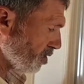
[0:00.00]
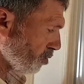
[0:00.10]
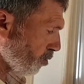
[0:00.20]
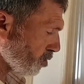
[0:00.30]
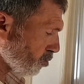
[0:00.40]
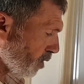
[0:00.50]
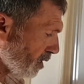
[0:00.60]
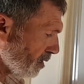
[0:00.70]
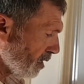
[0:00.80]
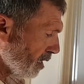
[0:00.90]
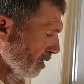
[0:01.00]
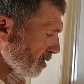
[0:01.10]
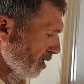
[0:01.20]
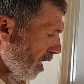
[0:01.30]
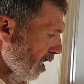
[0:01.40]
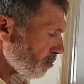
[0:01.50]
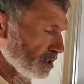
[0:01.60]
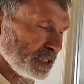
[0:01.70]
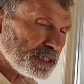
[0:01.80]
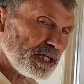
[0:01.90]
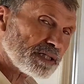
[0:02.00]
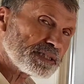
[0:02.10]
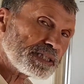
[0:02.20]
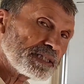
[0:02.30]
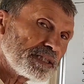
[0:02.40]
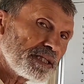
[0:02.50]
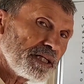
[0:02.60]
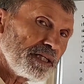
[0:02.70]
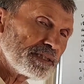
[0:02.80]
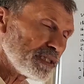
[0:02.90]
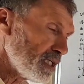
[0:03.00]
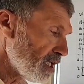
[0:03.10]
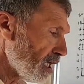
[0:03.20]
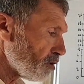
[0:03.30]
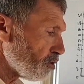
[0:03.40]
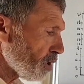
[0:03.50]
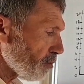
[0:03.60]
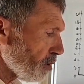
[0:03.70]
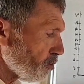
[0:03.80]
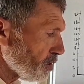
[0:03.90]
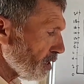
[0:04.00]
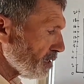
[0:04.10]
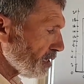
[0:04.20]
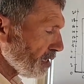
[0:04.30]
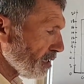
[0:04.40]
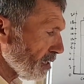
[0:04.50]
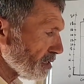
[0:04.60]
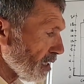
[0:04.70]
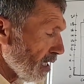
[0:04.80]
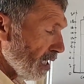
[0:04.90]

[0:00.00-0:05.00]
0.1, times the 360 degrees, and we come up with 36 degrees.